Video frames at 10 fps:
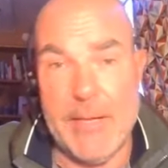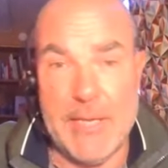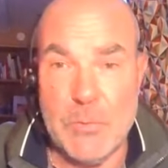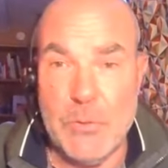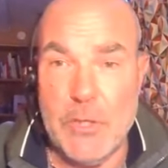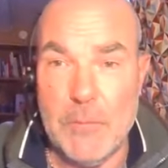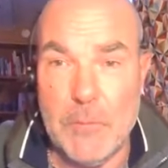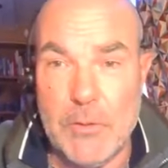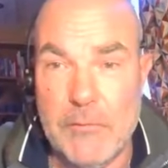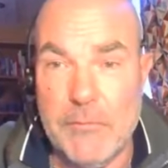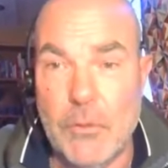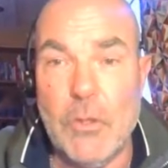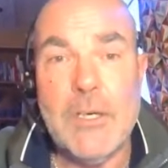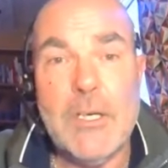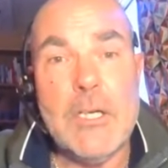That's the word I'm looking
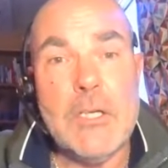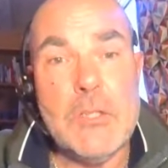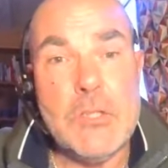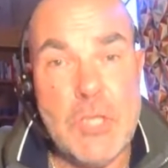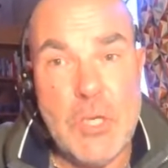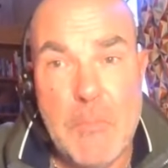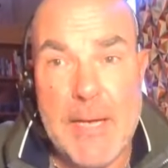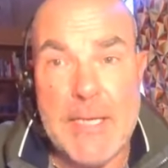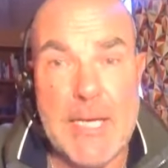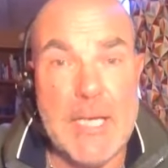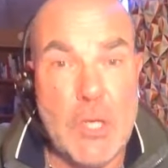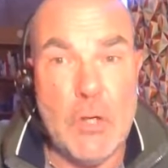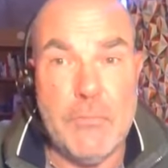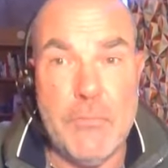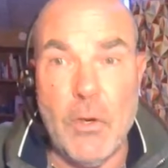for to make it
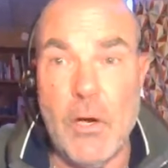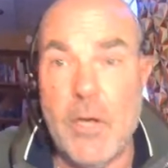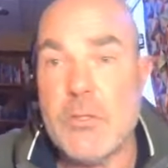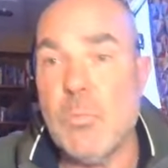good for us.